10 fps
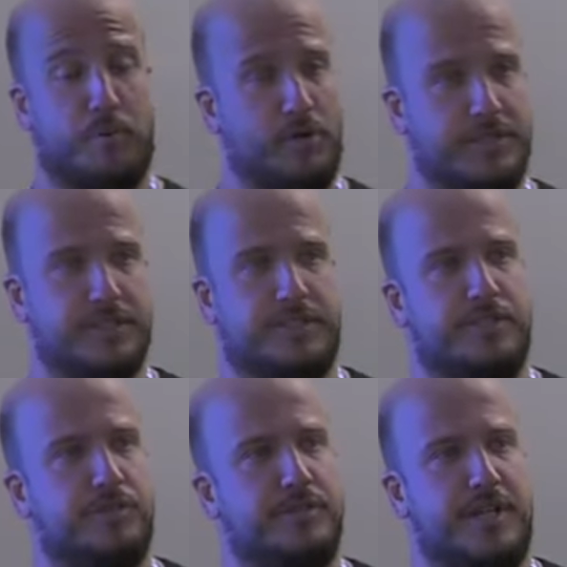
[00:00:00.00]

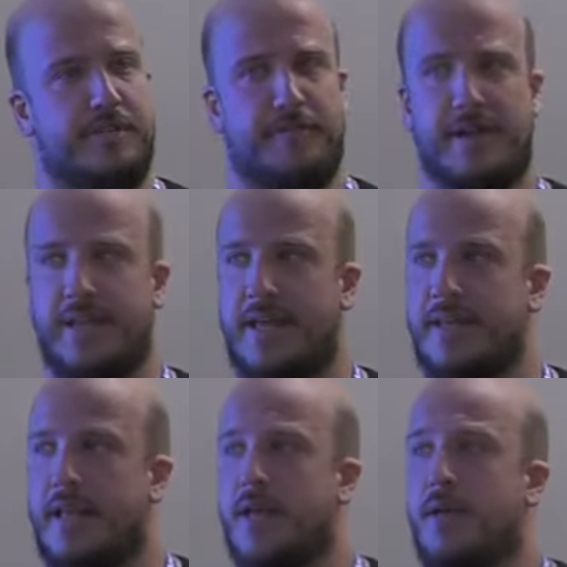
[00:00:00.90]
important to identify
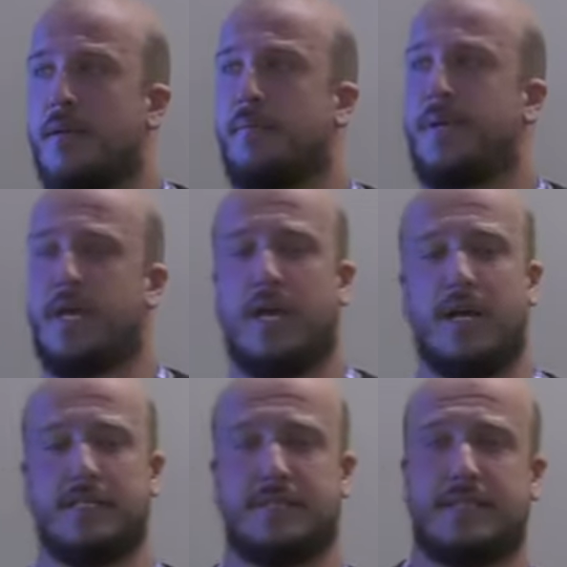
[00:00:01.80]
them
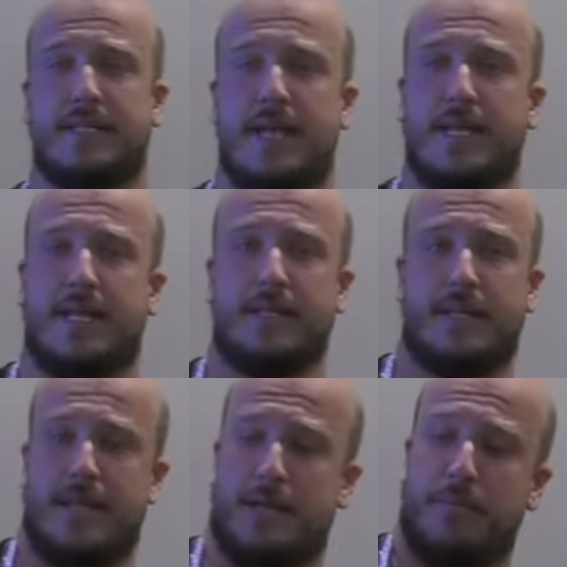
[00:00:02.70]
because they,
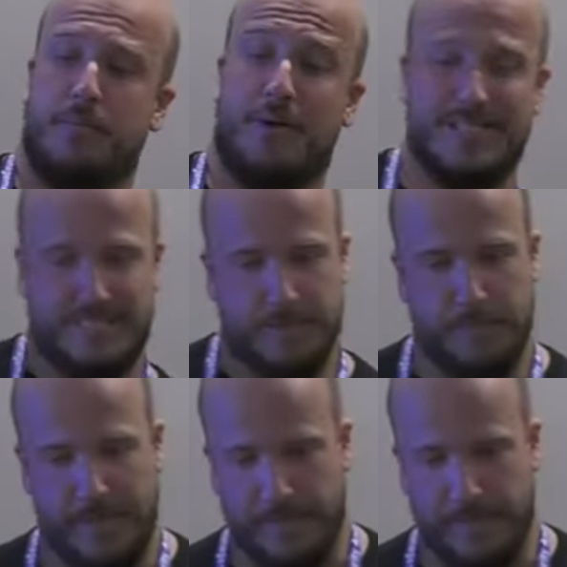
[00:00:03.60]
they must